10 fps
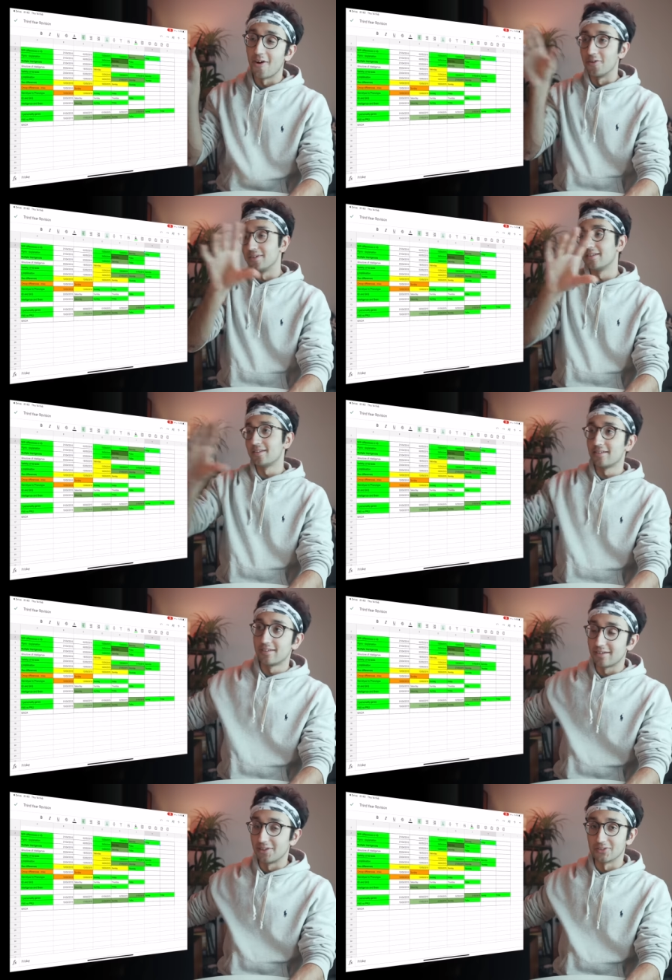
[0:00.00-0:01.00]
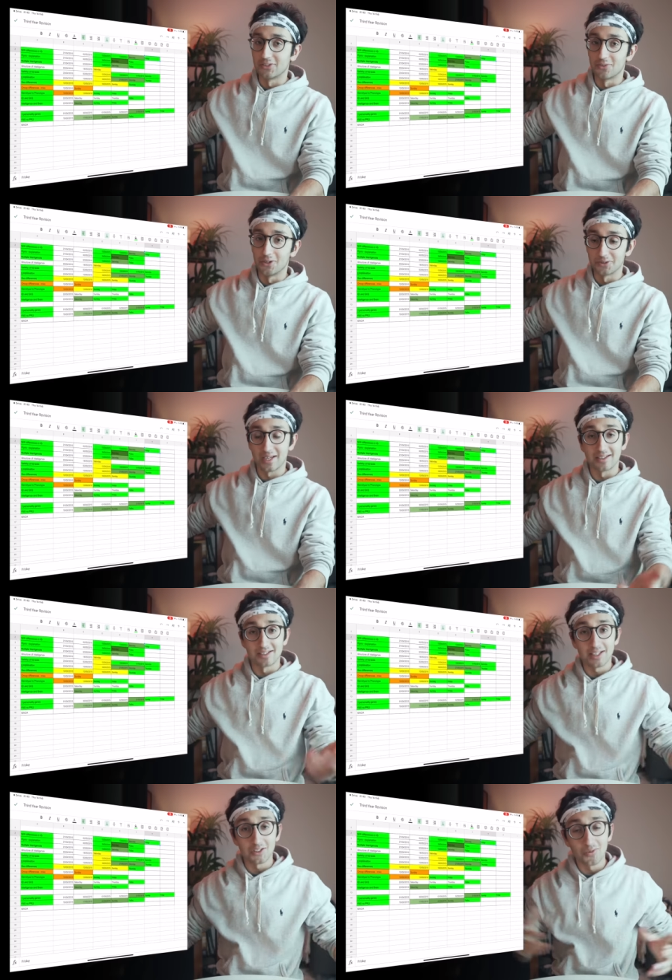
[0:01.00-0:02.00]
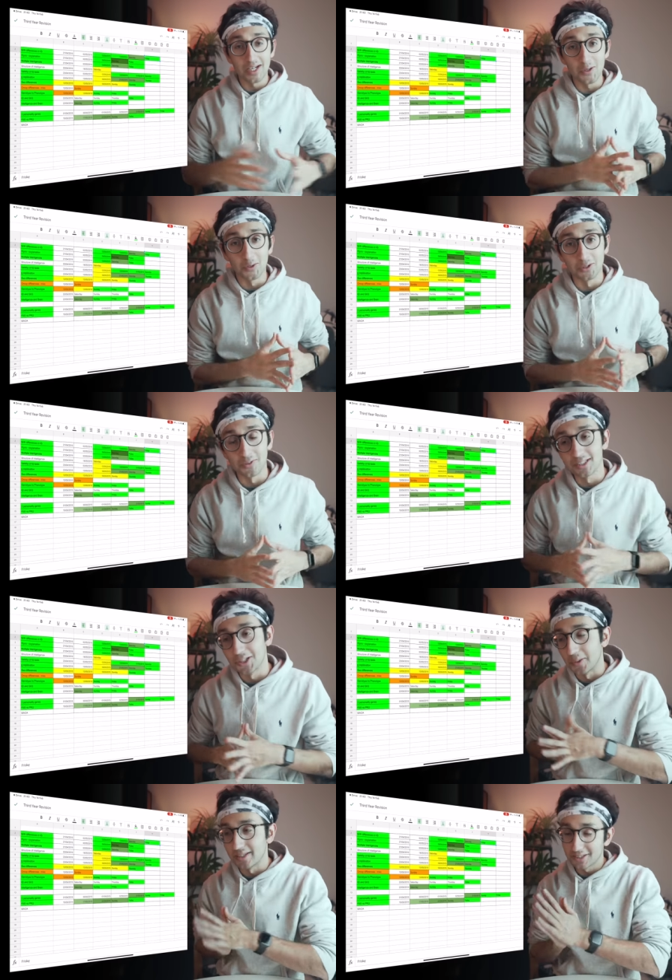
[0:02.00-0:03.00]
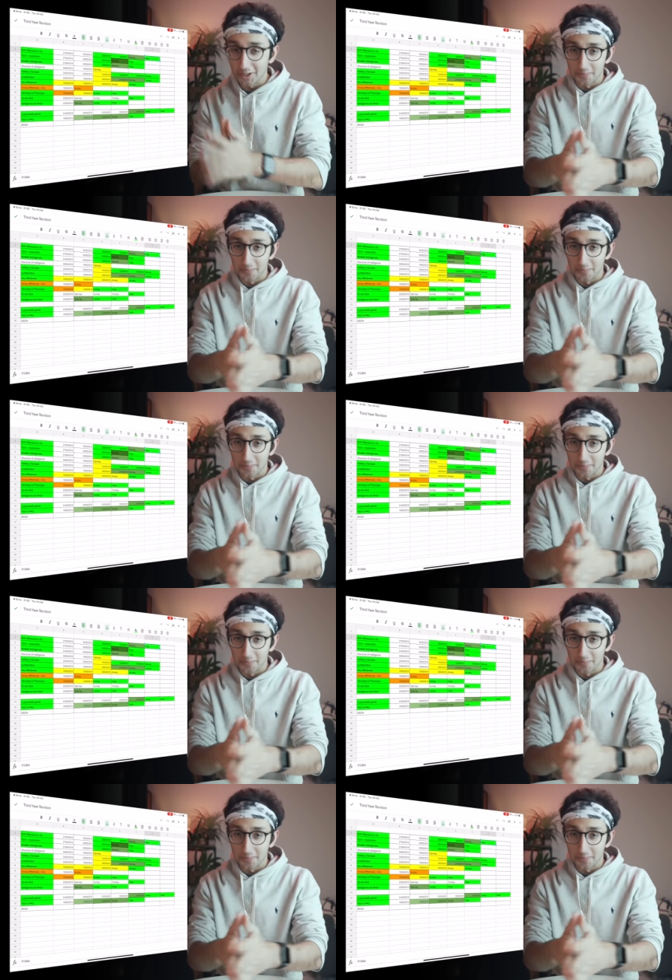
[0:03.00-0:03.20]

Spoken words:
on along the rows. And that's really all there is to it.